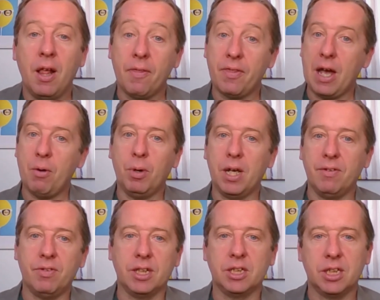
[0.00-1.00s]
That way, if
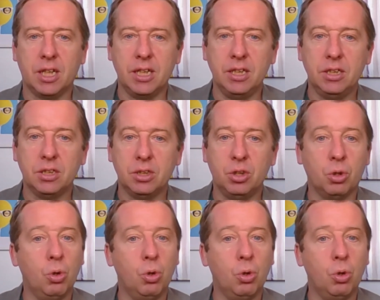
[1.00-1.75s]
things change, you can